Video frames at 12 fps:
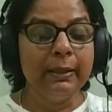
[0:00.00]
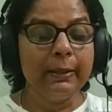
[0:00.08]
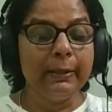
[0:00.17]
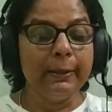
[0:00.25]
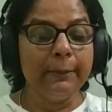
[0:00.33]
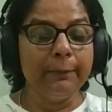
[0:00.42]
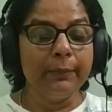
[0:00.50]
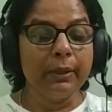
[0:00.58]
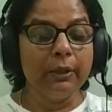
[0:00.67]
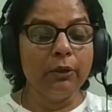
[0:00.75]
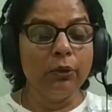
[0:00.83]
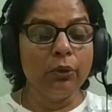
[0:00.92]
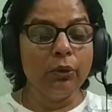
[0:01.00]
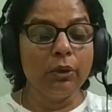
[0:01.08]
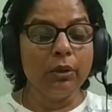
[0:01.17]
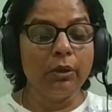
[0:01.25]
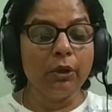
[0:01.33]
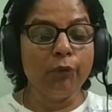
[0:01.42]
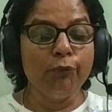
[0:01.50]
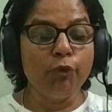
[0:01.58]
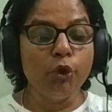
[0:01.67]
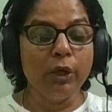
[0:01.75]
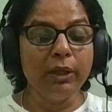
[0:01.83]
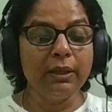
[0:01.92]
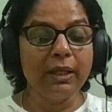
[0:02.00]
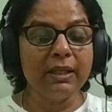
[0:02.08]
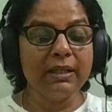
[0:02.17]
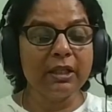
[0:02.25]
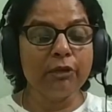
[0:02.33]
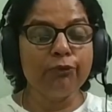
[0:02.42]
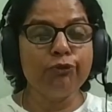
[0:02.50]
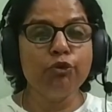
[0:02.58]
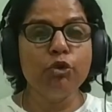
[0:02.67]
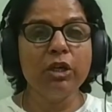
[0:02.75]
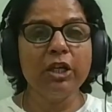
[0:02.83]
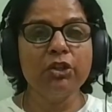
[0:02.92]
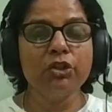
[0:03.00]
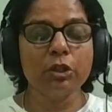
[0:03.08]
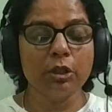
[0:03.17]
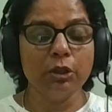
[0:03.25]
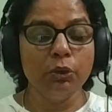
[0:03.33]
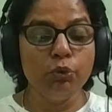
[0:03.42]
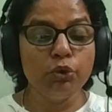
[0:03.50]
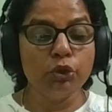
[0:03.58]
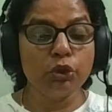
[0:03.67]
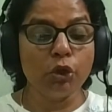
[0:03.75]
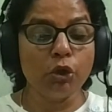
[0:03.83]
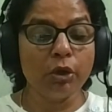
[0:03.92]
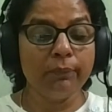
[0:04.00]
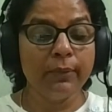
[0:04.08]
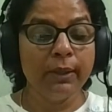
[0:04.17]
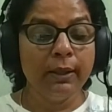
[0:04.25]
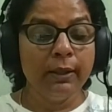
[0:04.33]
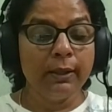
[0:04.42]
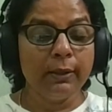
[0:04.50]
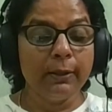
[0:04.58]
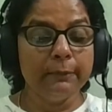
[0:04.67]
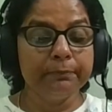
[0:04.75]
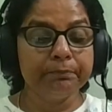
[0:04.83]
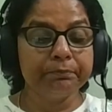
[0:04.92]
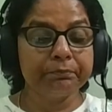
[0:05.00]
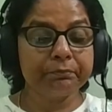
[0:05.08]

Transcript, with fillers: um, you know, uh, avoid things that are foolish and loose talk. Um,